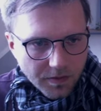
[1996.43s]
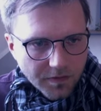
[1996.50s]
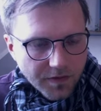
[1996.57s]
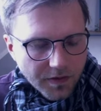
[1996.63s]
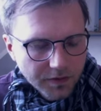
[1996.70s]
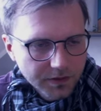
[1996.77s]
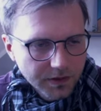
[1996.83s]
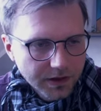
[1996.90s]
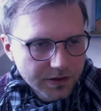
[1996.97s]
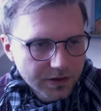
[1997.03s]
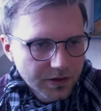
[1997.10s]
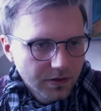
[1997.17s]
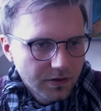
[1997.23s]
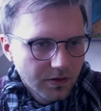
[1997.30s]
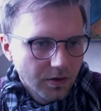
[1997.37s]

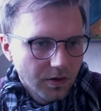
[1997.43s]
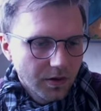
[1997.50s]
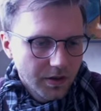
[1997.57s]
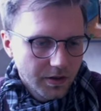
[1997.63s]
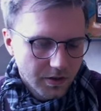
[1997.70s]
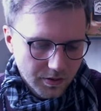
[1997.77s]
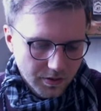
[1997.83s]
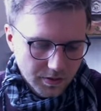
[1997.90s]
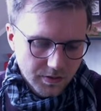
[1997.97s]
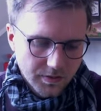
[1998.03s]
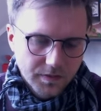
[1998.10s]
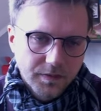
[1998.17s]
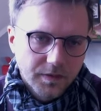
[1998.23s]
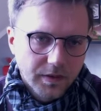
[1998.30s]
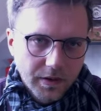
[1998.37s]
foundation or uh,
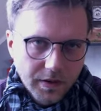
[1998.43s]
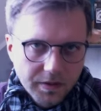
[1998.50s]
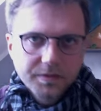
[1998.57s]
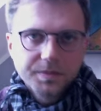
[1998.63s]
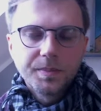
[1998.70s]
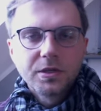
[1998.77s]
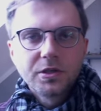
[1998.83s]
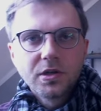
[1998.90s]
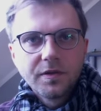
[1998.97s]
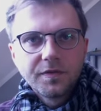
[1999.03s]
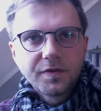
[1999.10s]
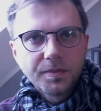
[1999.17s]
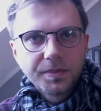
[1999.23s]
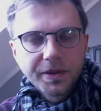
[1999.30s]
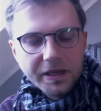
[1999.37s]
especially
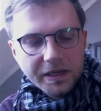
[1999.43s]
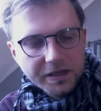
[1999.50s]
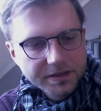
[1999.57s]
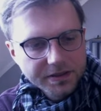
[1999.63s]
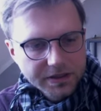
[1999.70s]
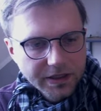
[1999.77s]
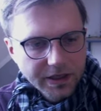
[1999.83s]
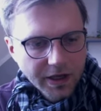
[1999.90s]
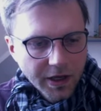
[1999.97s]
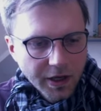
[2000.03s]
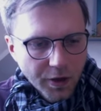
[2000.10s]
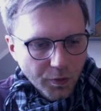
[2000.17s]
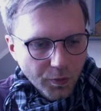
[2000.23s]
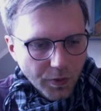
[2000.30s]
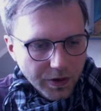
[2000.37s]
from the AC
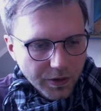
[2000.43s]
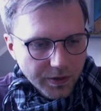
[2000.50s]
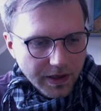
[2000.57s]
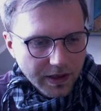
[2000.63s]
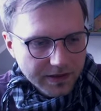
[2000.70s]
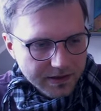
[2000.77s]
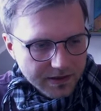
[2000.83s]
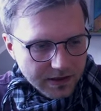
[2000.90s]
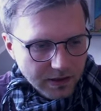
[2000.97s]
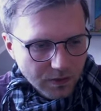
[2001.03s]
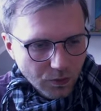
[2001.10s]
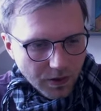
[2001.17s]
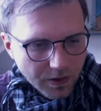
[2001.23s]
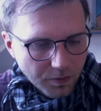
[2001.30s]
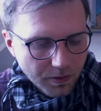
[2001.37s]
where you can see
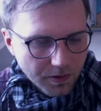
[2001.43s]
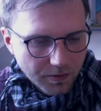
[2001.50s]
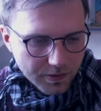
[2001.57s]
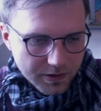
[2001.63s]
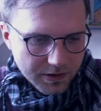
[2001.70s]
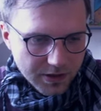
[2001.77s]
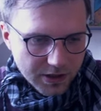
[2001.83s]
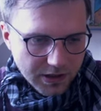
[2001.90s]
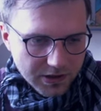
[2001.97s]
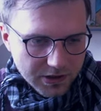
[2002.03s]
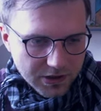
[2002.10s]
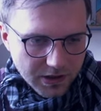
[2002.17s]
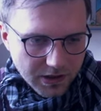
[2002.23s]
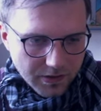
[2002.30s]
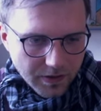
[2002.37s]
what, what, what
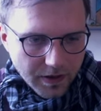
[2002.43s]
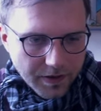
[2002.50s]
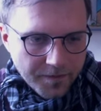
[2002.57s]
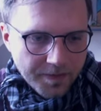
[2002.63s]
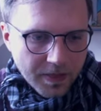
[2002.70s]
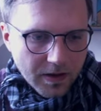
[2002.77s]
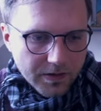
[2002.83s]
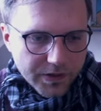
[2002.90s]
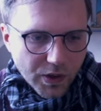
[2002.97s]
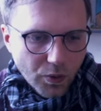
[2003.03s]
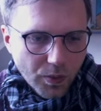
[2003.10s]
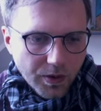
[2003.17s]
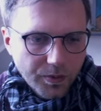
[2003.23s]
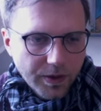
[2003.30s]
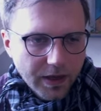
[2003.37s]
changed here. So
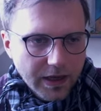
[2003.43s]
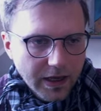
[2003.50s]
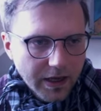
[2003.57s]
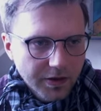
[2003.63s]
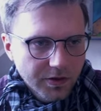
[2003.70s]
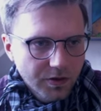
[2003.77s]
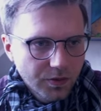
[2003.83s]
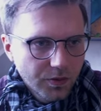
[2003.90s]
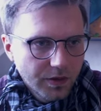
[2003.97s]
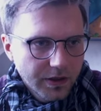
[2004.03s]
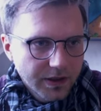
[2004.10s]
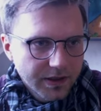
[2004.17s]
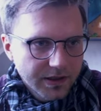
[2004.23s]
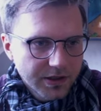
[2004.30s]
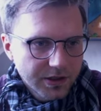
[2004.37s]
what we can do in
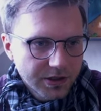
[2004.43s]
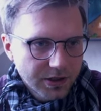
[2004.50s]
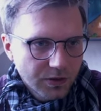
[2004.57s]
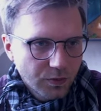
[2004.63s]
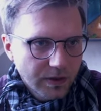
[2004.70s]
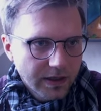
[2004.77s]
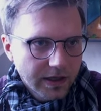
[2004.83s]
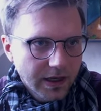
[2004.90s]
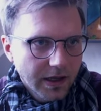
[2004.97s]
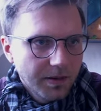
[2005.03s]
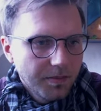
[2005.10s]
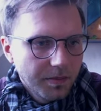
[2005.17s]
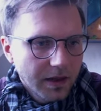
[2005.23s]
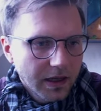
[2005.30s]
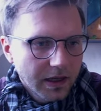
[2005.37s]
addition, we
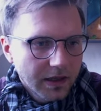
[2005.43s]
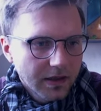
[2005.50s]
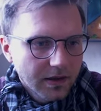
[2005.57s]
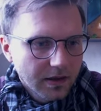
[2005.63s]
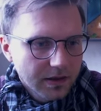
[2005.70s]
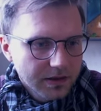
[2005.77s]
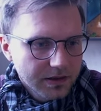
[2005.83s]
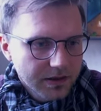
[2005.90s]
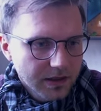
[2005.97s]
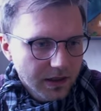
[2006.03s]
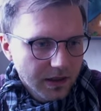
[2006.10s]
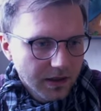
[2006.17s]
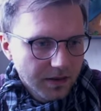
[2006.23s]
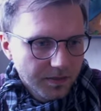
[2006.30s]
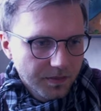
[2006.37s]
can make these
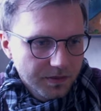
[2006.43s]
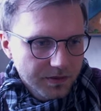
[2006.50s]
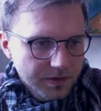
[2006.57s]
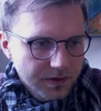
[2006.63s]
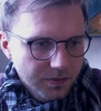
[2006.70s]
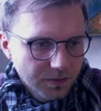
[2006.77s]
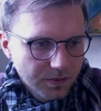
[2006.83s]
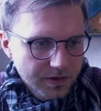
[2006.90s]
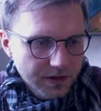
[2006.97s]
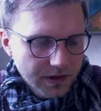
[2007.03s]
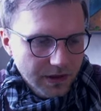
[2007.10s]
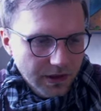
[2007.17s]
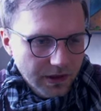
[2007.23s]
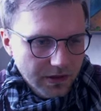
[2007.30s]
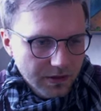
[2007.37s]
um,
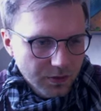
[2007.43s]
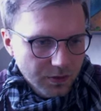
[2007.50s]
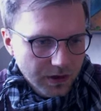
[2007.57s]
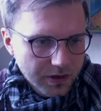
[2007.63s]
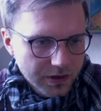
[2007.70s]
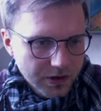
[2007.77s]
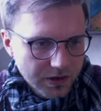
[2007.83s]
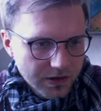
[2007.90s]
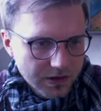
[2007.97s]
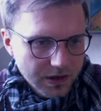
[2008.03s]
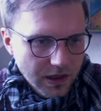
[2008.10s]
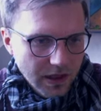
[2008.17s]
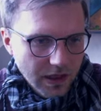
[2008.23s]
smoothing iterations.